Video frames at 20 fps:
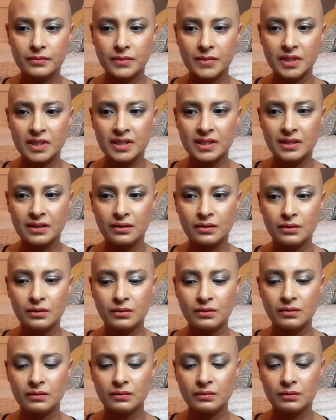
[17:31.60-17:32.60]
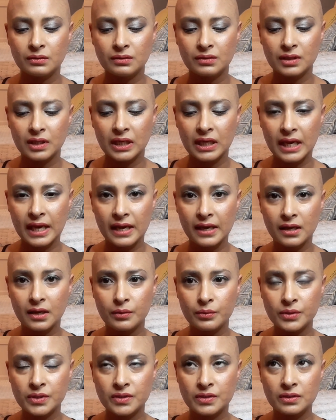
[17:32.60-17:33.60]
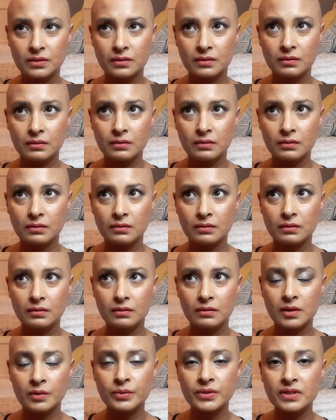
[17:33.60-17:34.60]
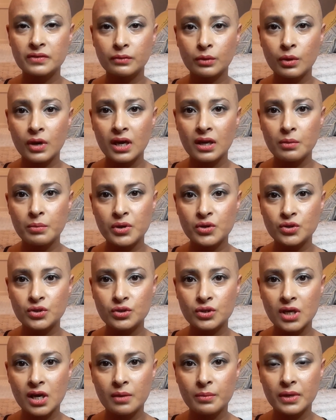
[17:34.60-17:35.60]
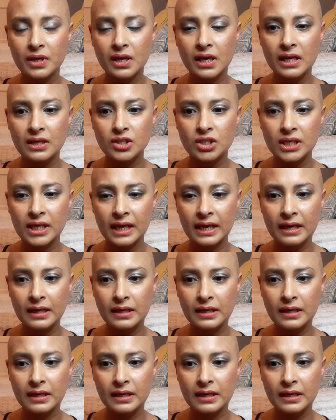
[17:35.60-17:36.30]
So yeah, it was quite an emotional time, and I actually